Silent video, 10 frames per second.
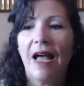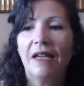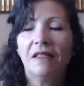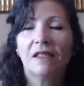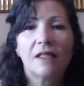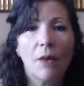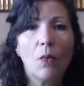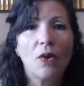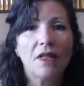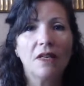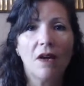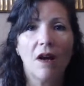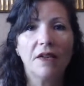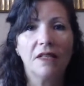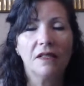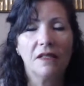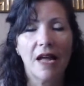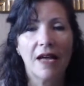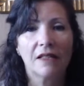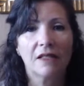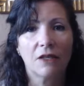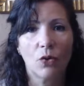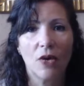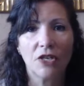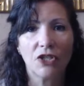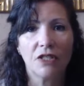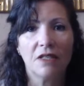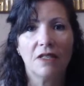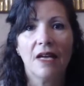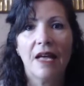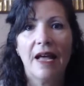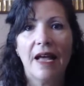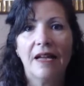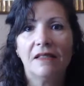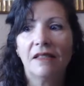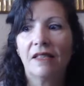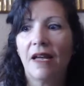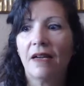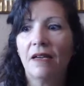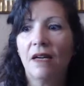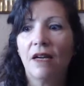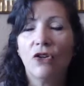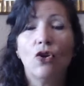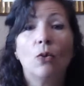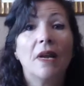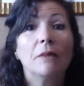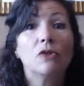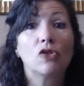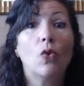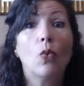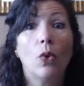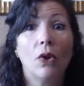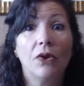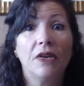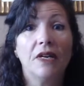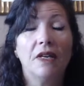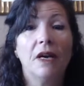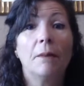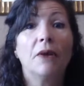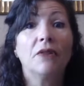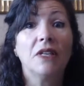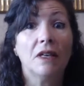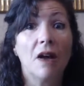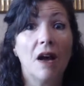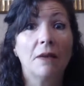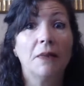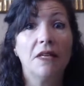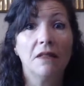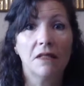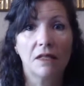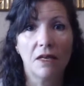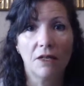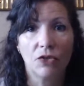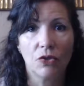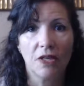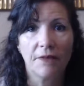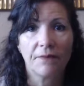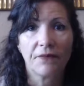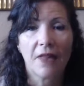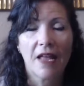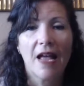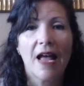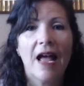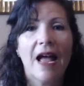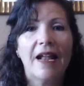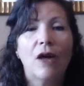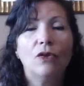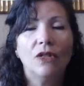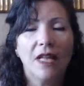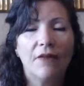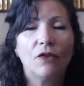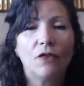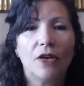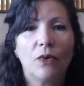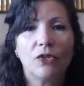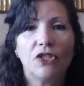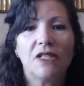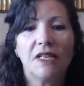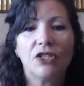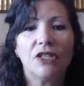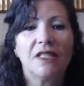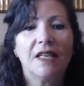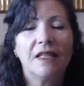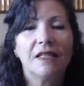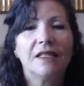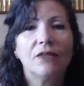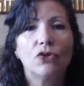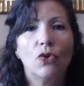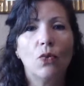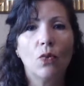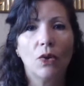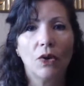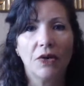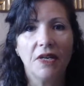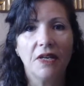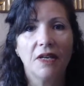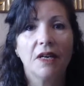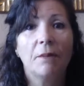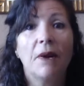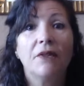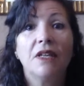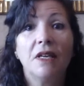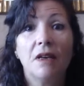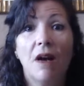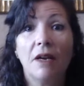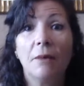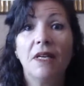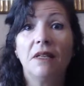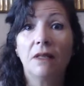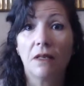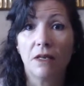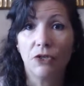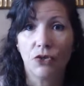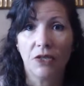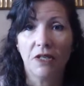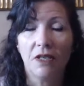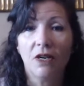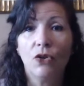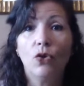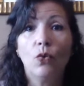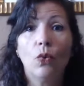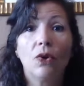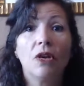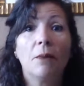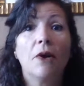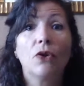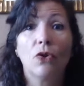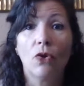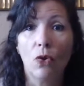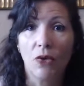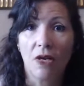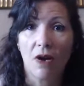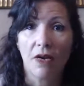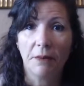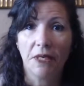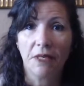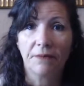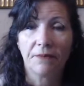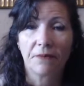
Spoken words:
And someone in the audience asked a question and said, but I'm so worried about the economy in this country. And I'll never forget what she said. She said, listen, don't worry about the economy in the country. You worry about your own economy.